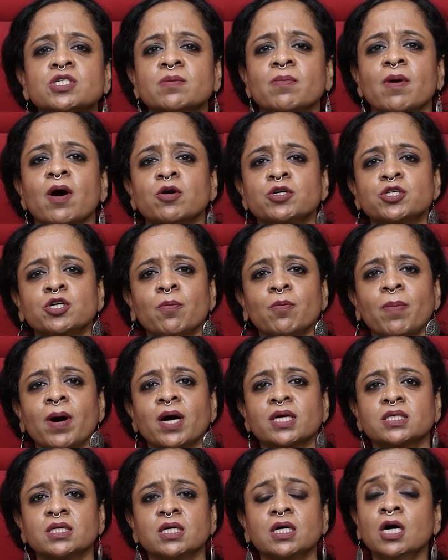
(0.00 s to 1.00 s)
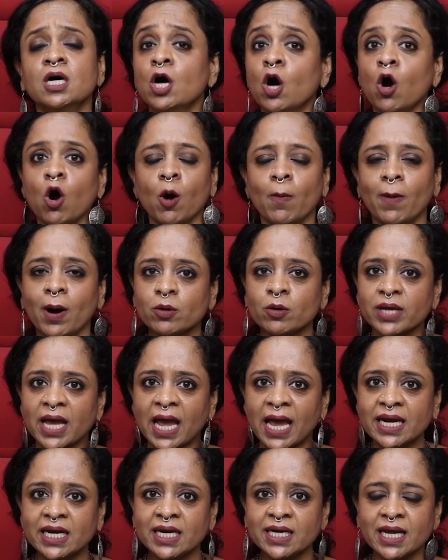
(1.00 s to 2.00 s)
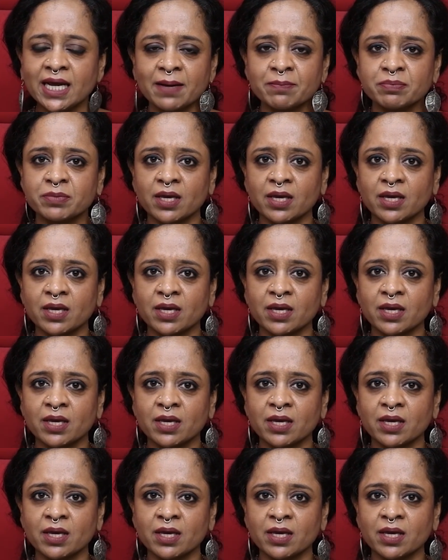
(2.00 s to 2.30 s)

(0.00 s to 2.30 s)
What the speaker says: about your partner or about any damn